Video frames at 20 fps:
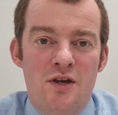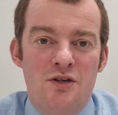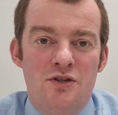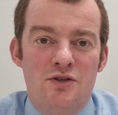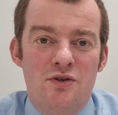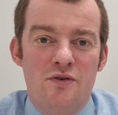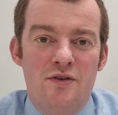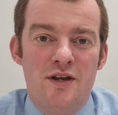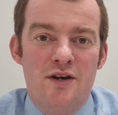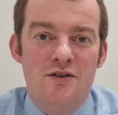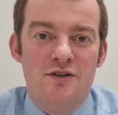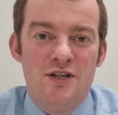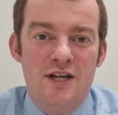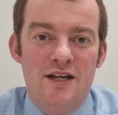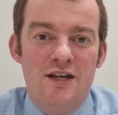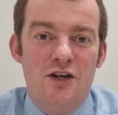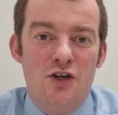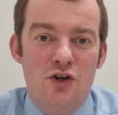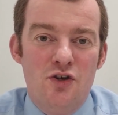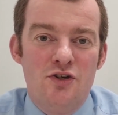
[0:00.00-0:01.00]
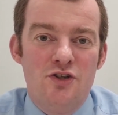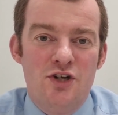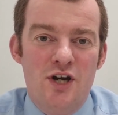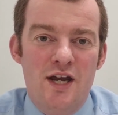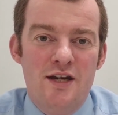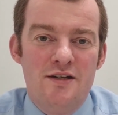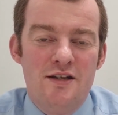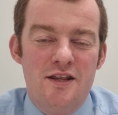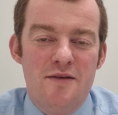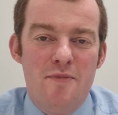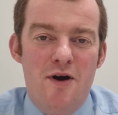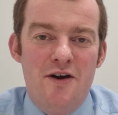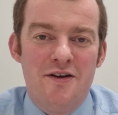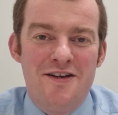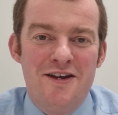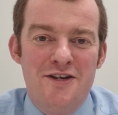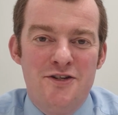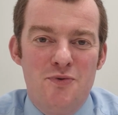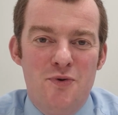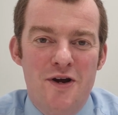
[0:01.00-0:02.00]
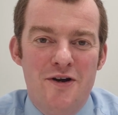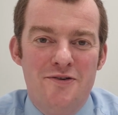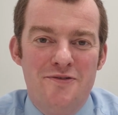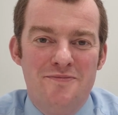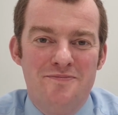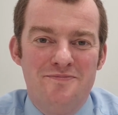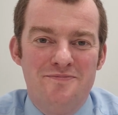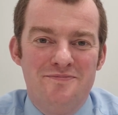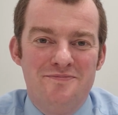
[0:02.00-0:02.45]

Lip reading: So they are seeing a good trend in the market as well.